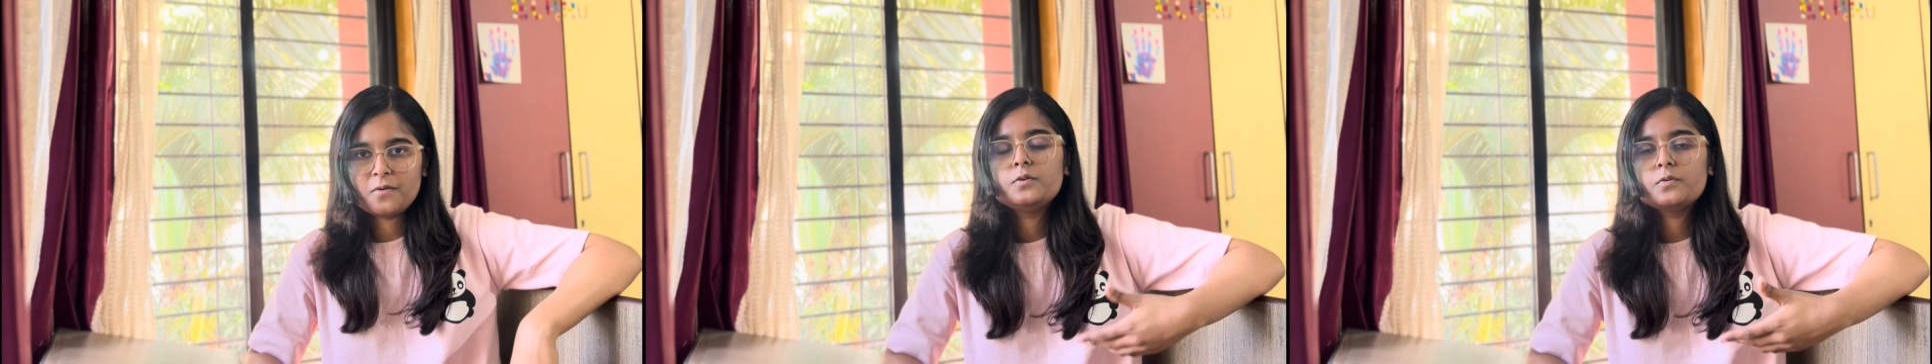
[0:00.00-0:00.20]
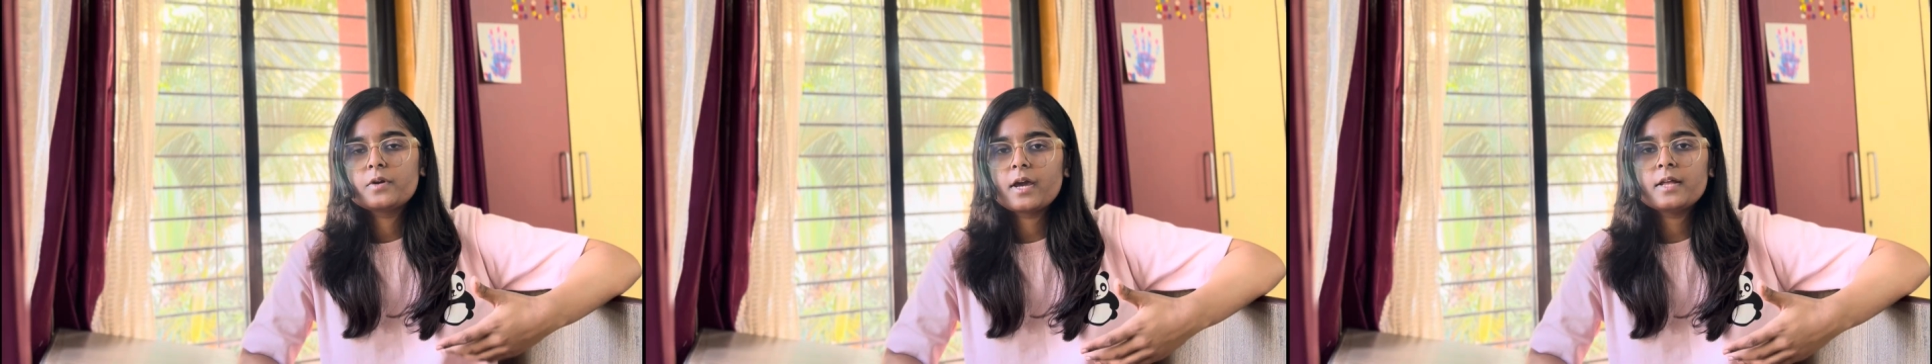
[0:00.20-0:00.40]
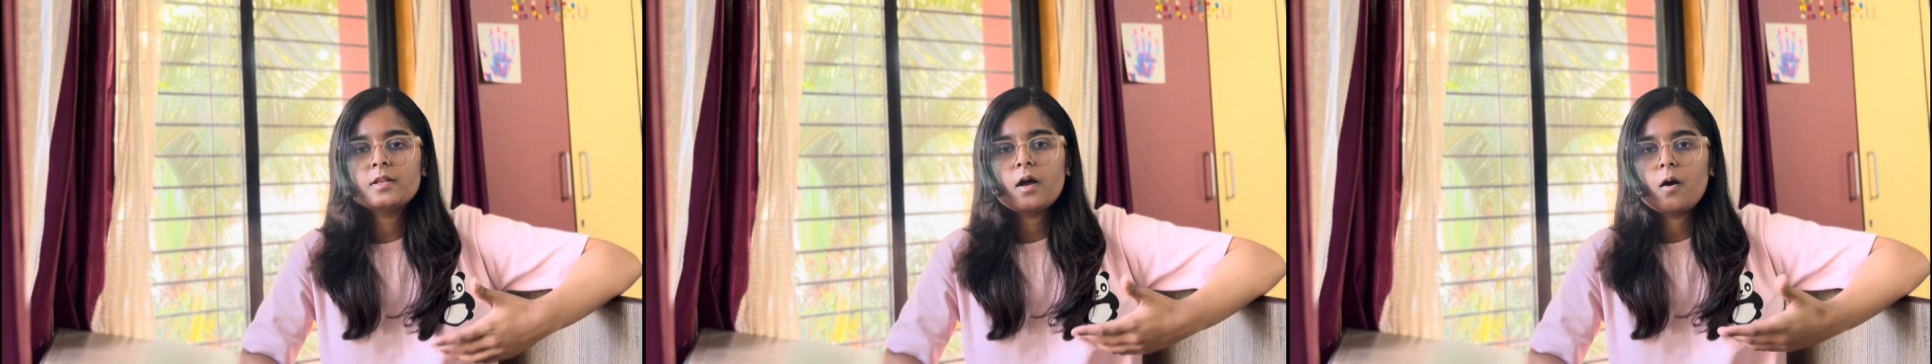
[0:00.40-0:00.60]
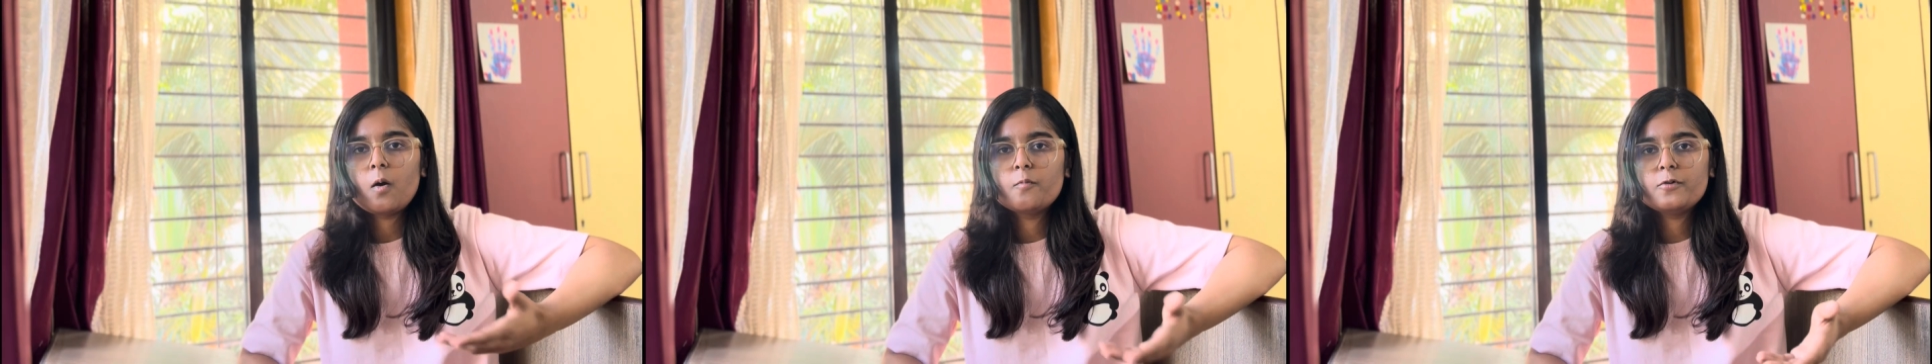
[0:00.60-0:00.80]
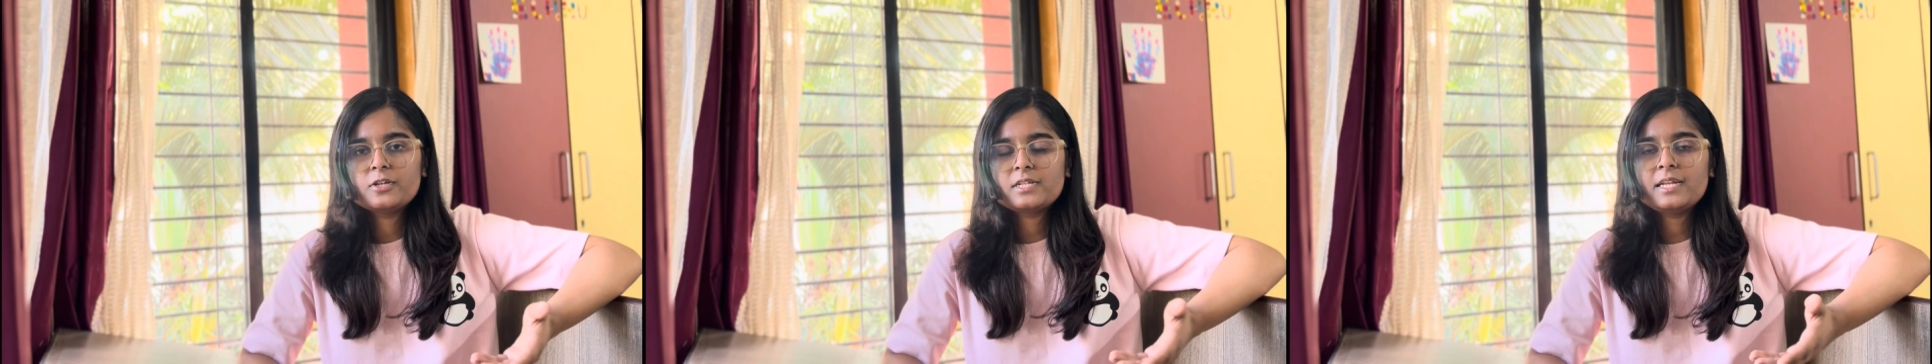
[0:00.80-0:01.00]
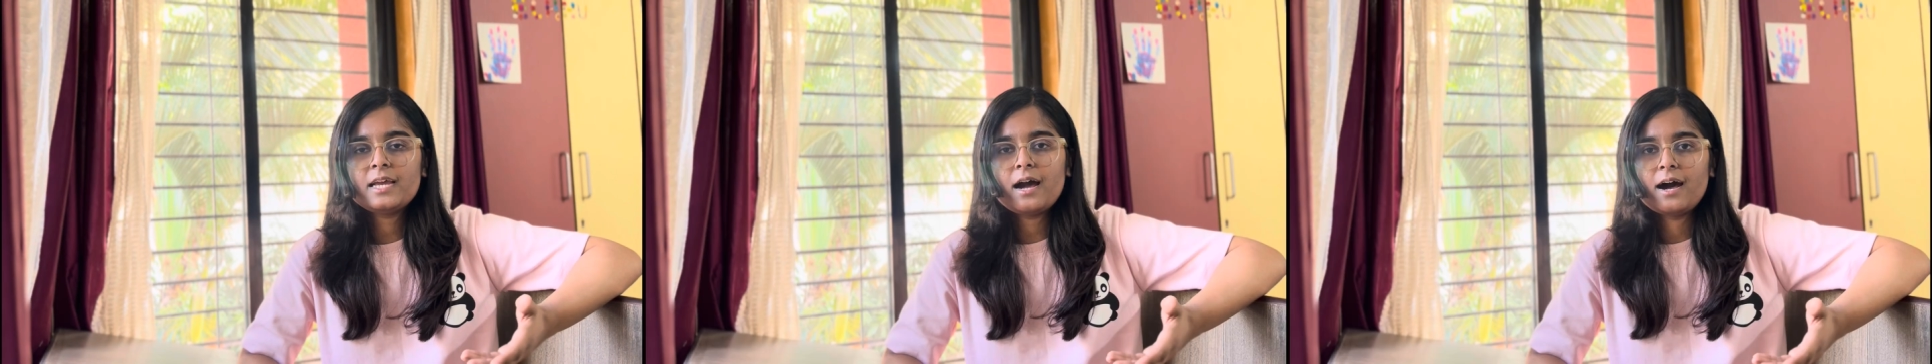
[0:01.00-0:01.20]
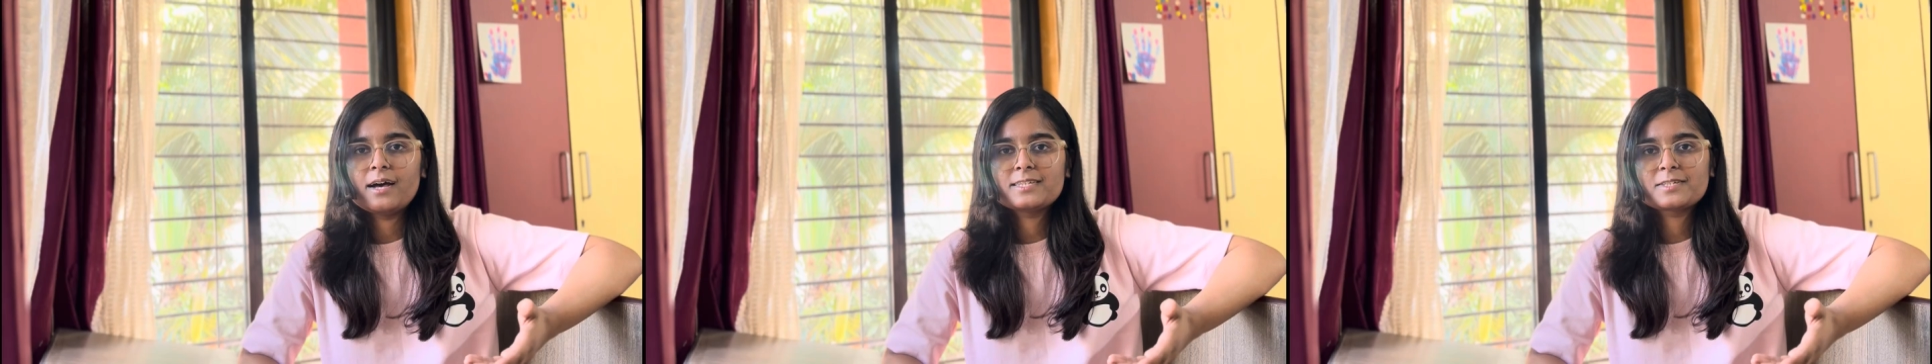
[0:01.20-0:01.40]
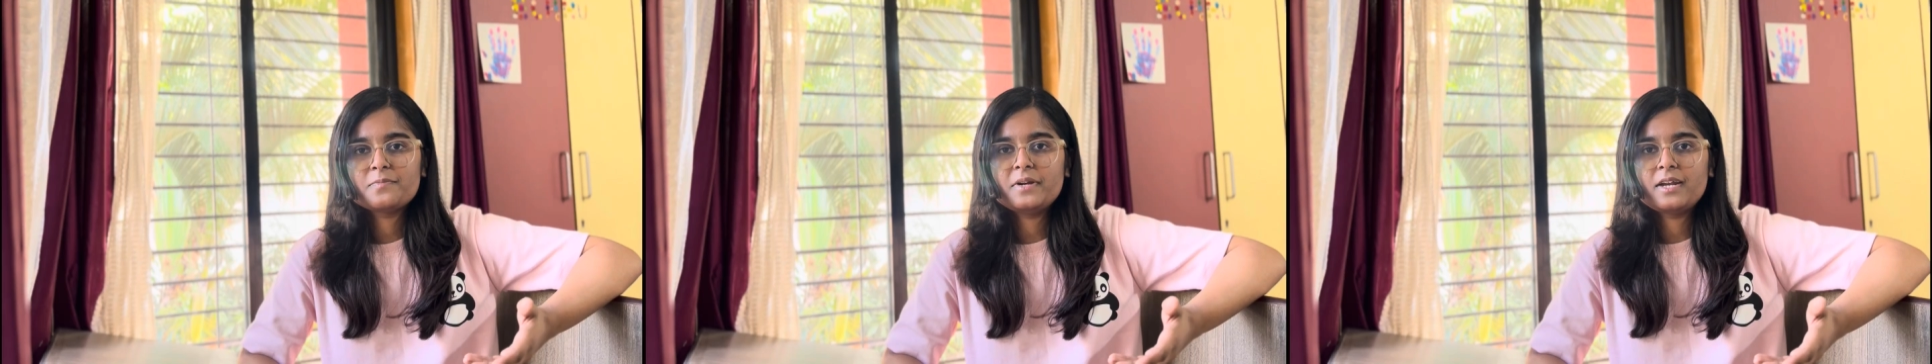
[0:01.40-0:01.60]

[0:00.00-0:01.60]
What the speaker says: You can obviously ask me